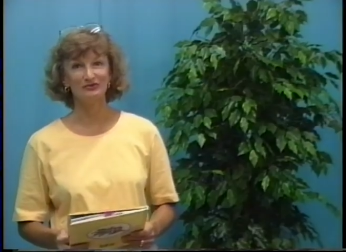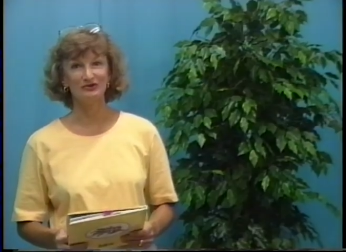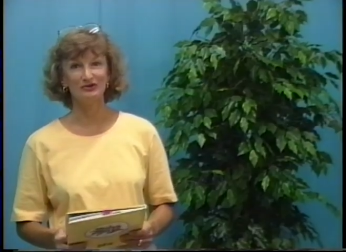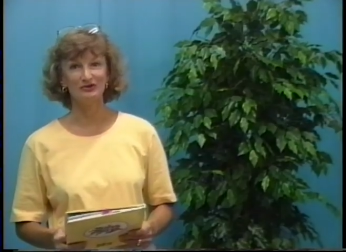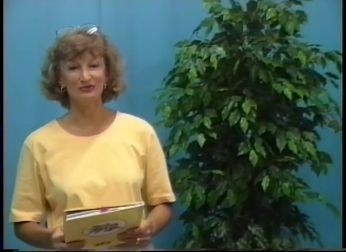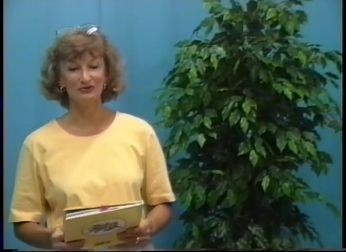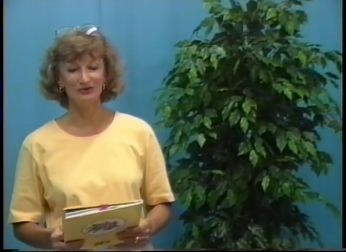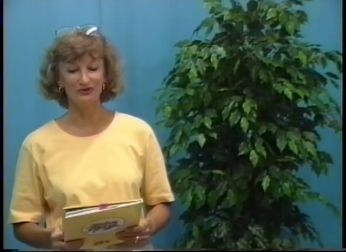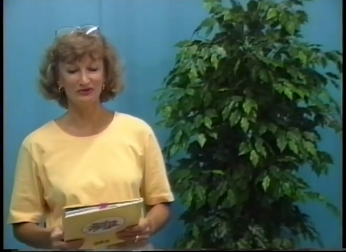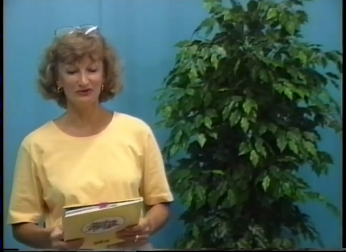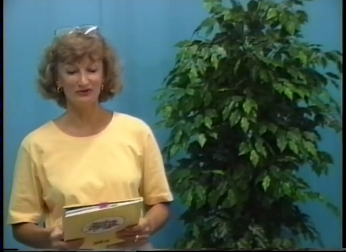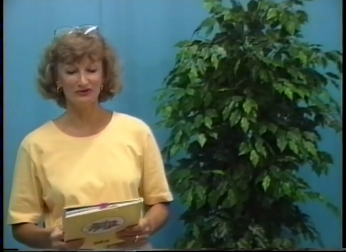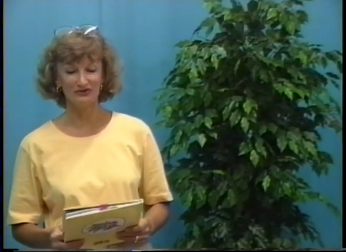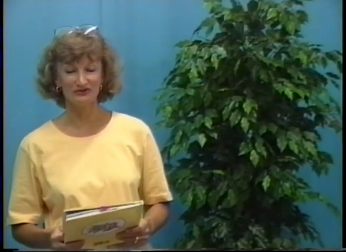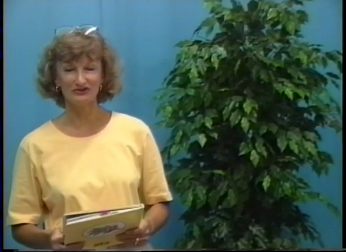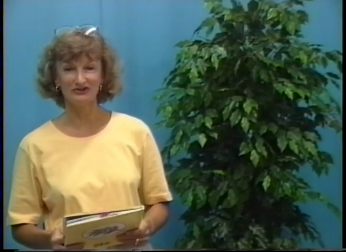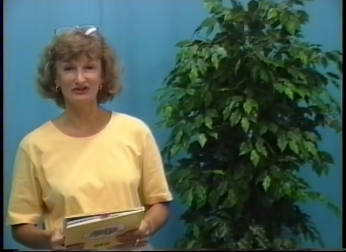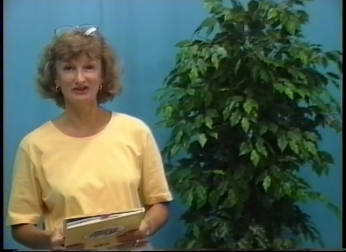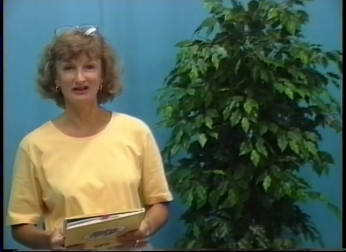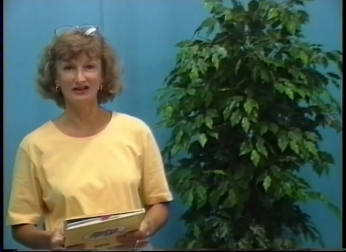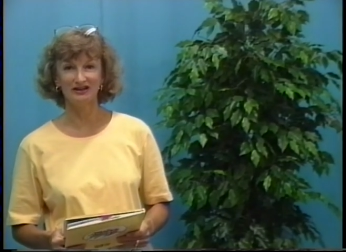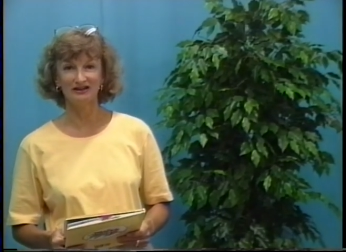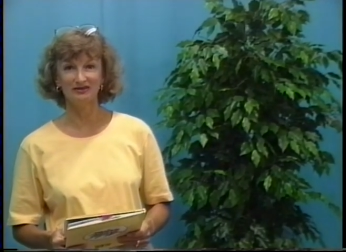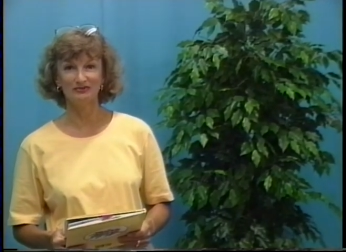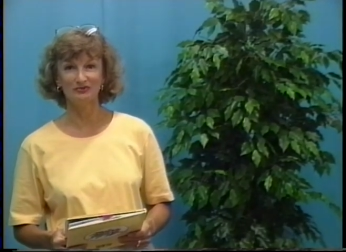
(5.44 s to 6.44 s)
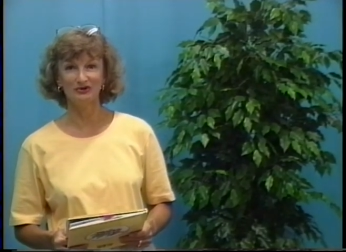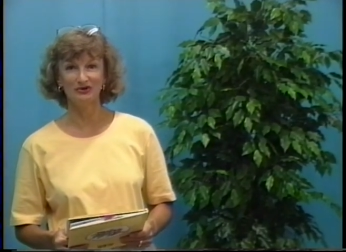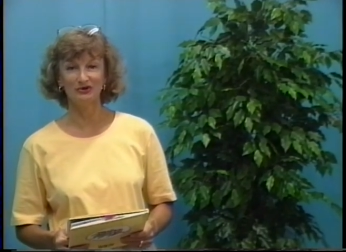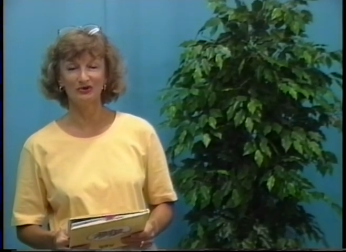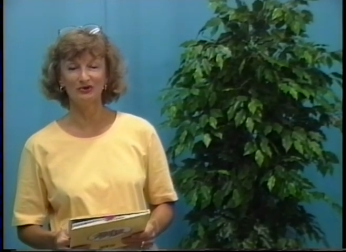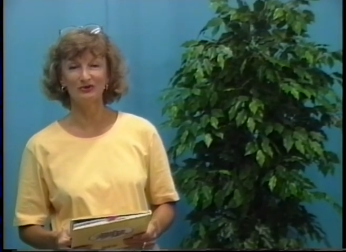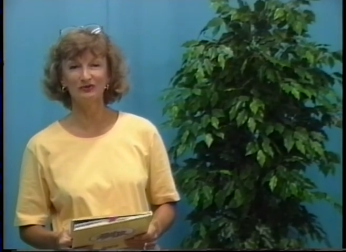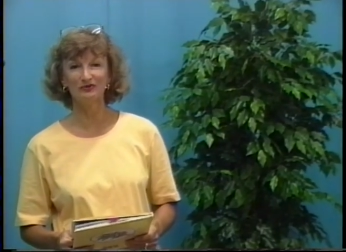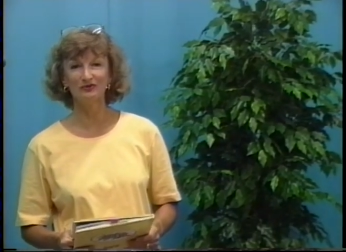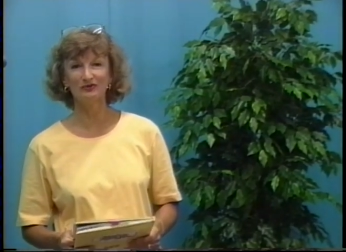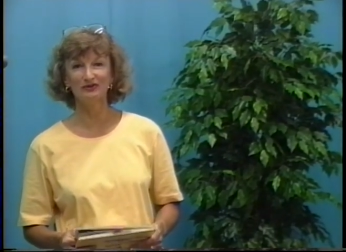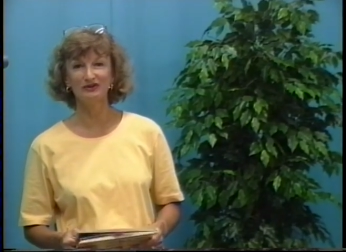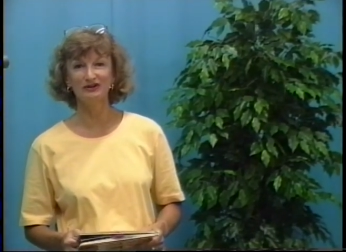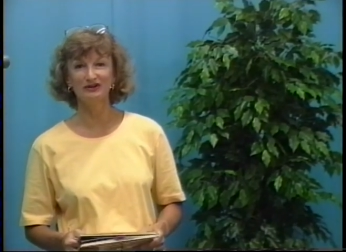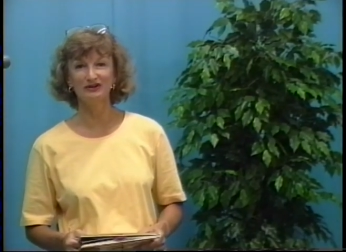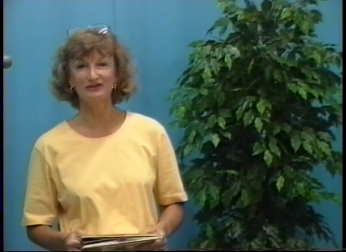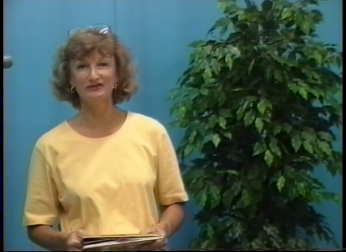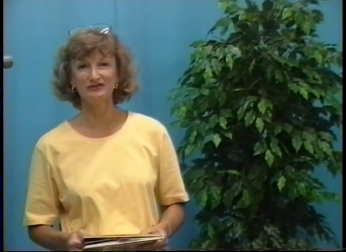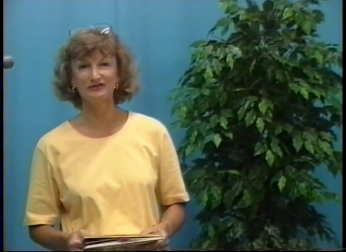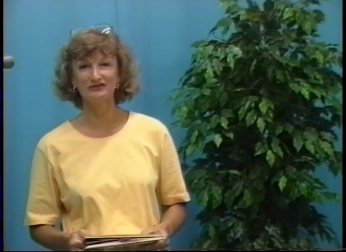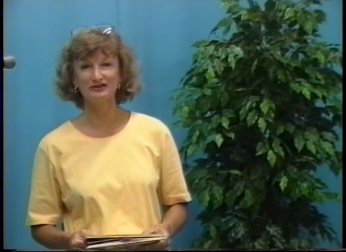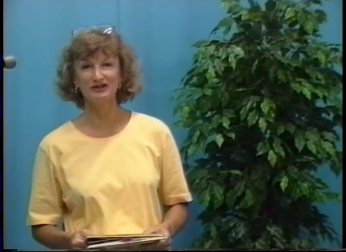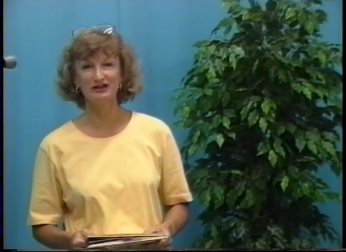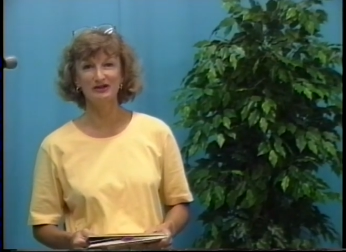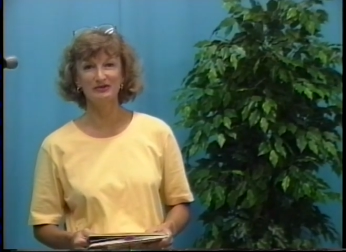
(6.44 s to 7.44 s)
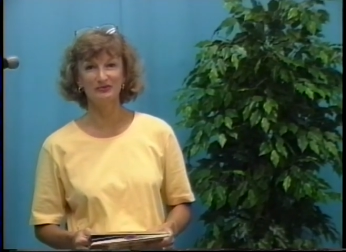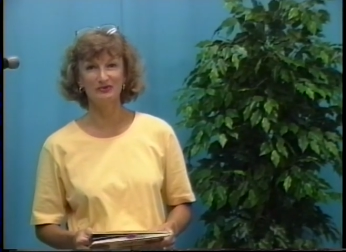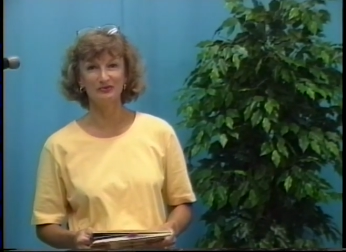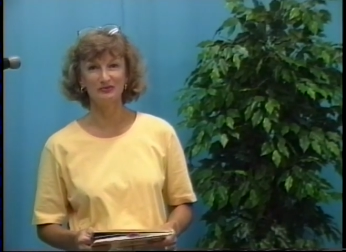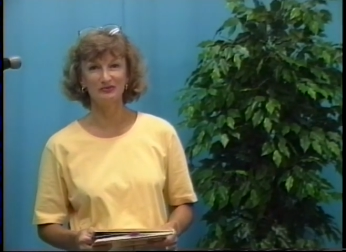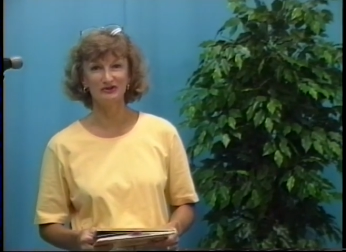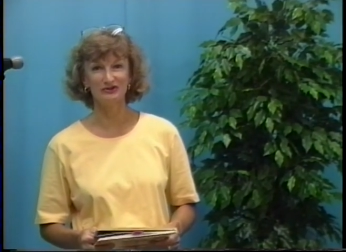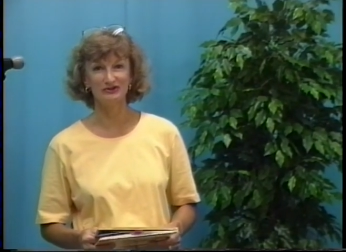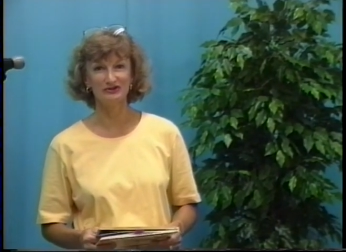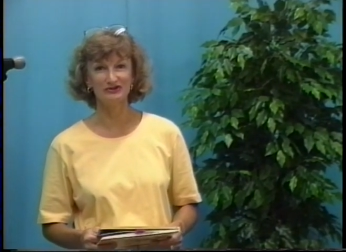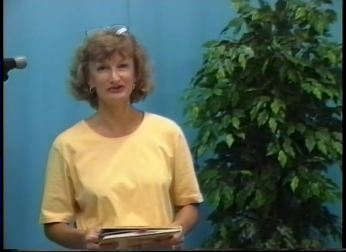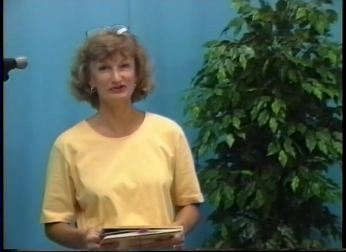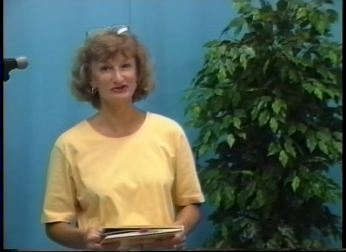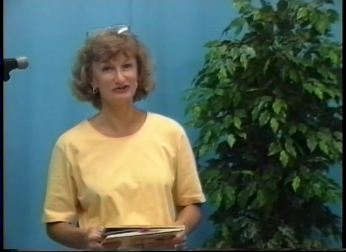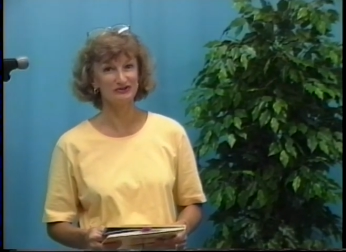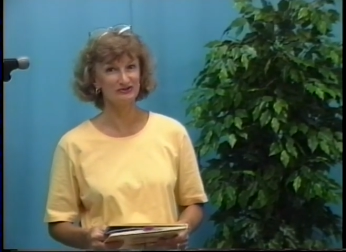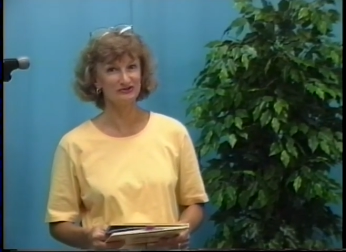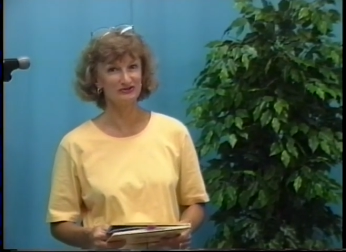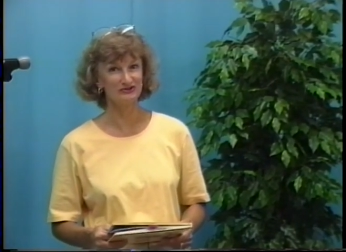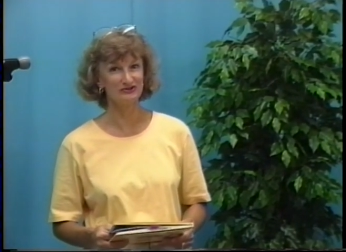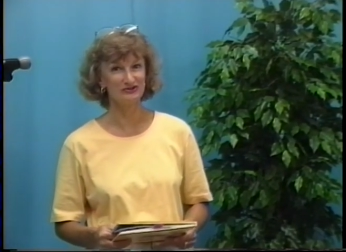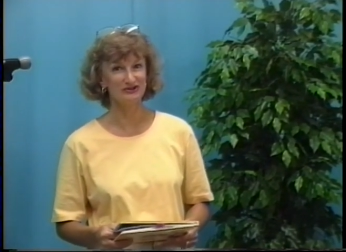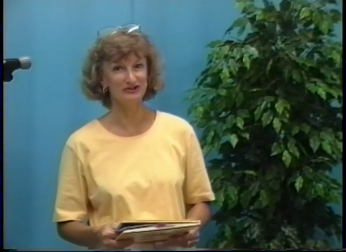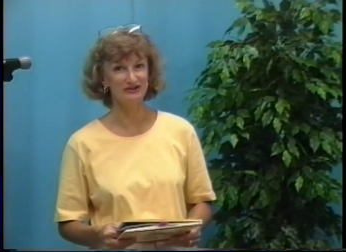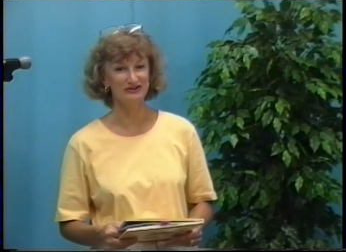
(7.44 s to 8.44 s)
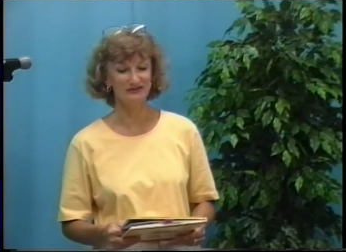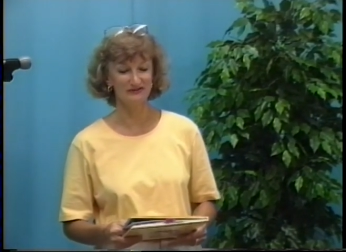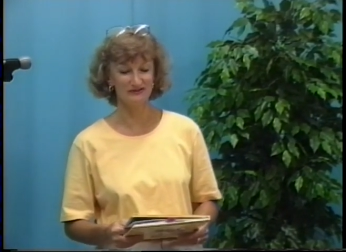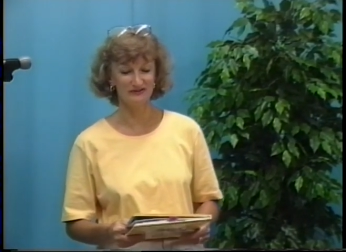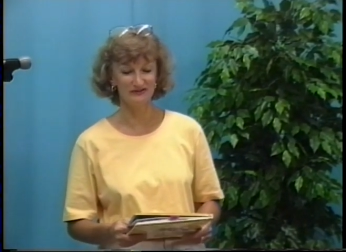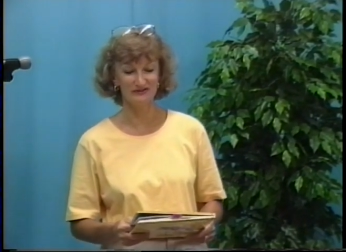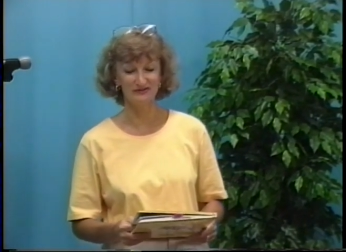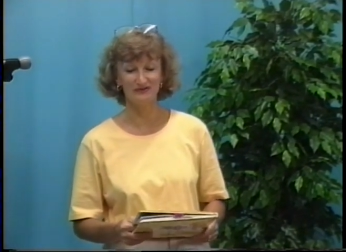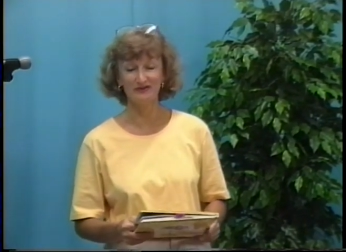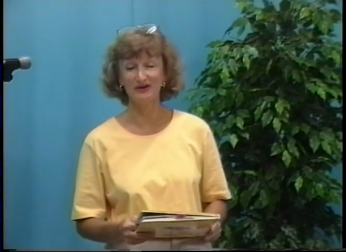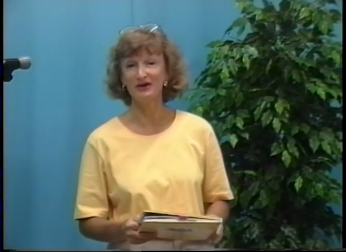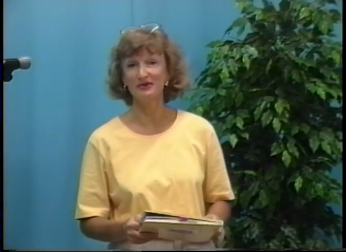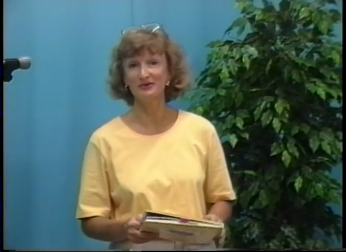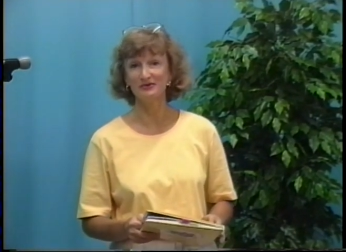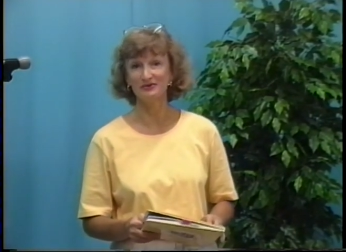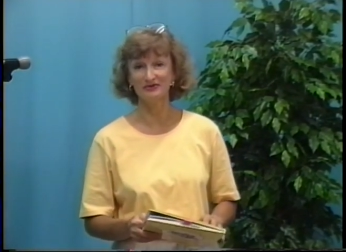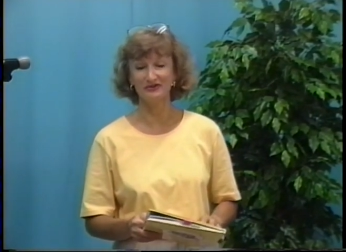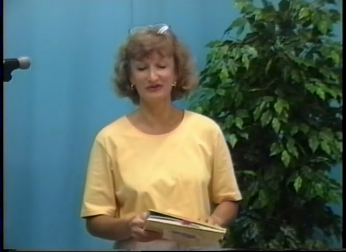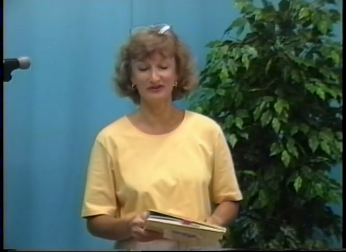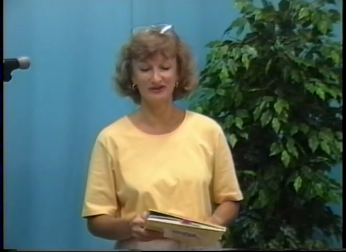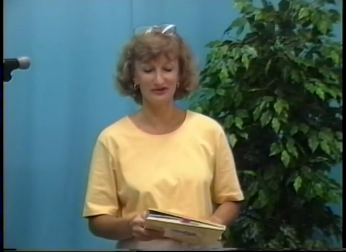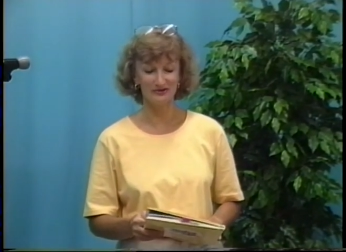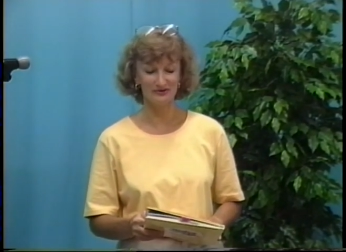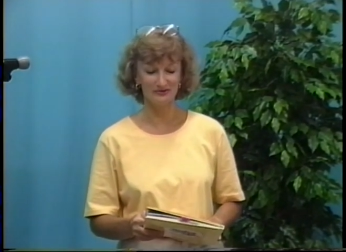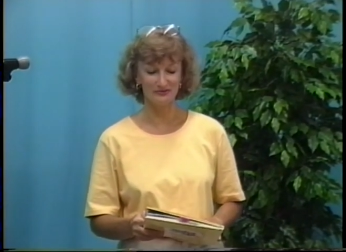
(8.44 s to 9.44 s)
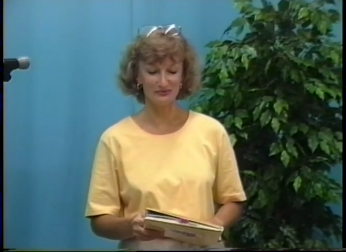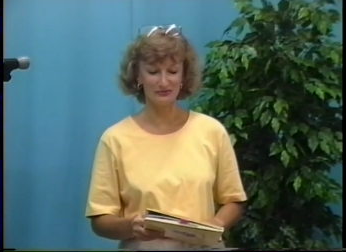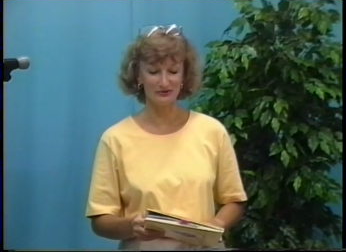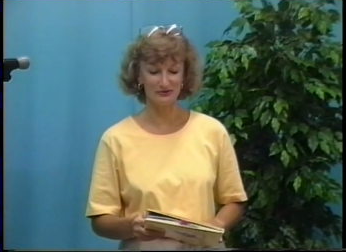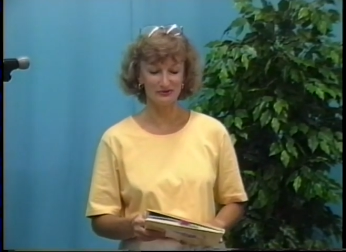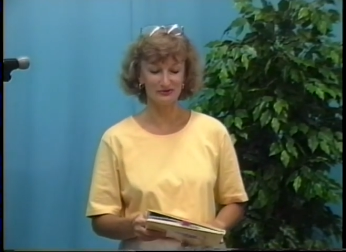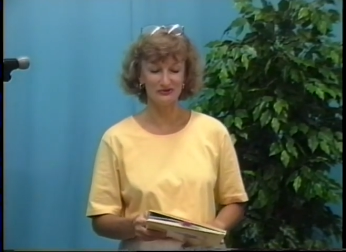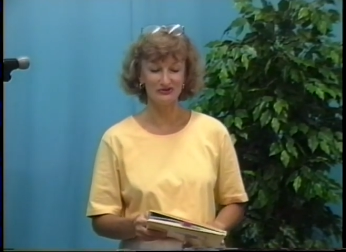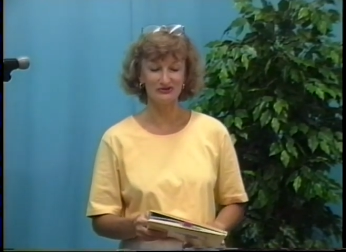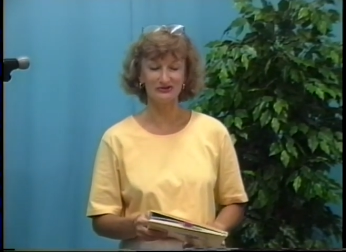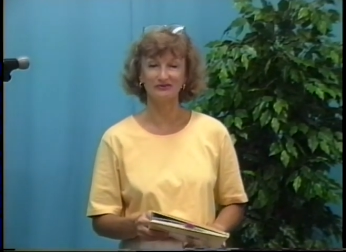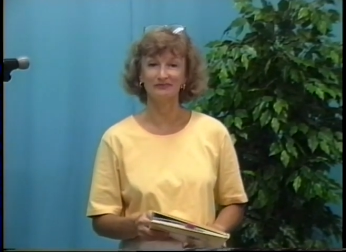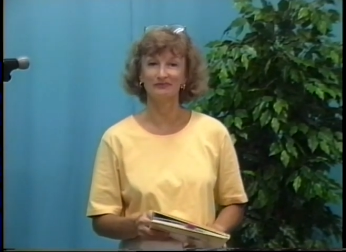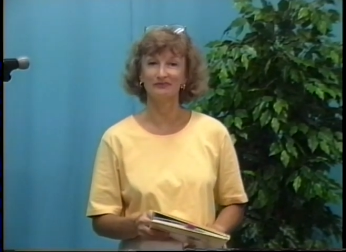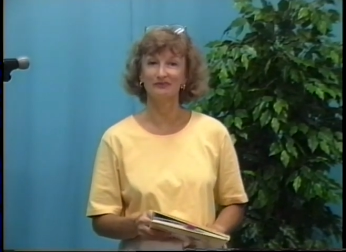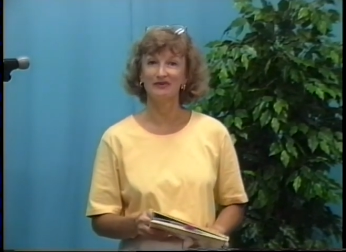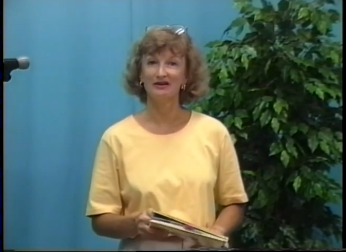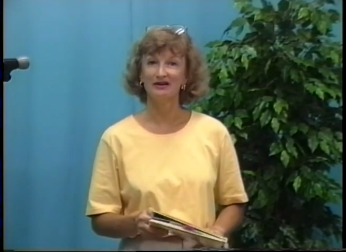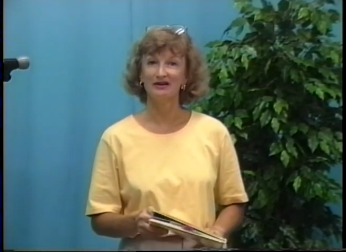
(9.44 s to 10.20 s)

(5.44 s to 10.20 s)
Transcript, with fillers: be with you today, but hopefully this tape will be just as good as if I was there in person.